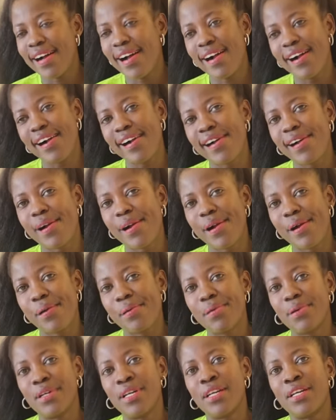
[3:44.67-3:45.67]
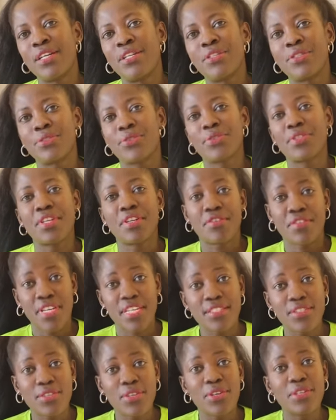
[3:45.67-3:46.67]
So the
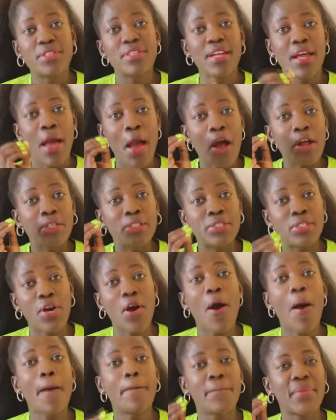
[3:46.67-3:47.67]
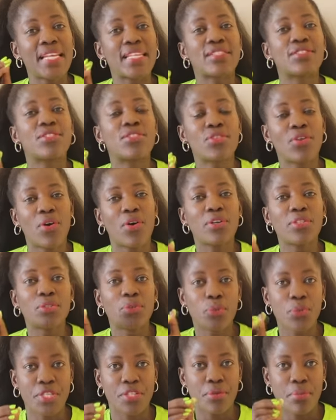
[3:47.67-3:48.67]
reason Tom is
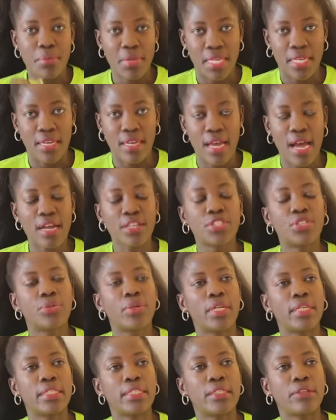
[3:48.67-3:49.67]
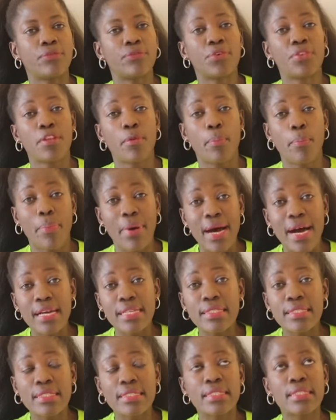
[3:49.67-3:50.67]
not with me, actually for the
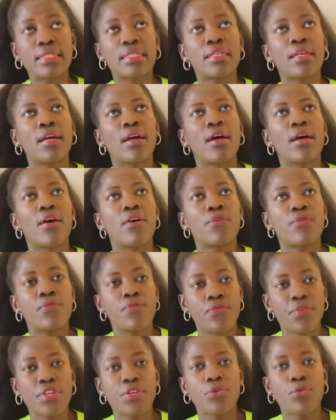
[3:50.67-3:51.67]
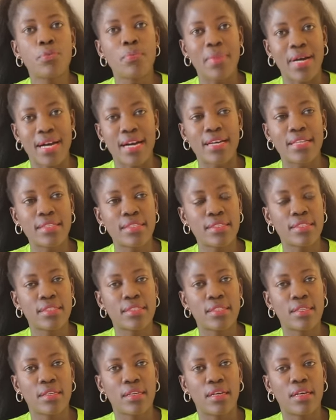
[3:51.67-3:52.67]
past few
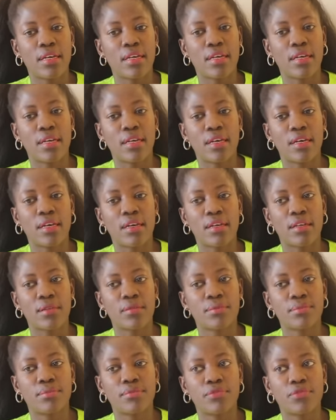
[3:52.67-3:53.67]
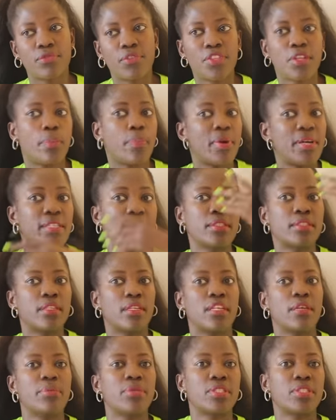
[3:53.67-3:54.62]
months, for the past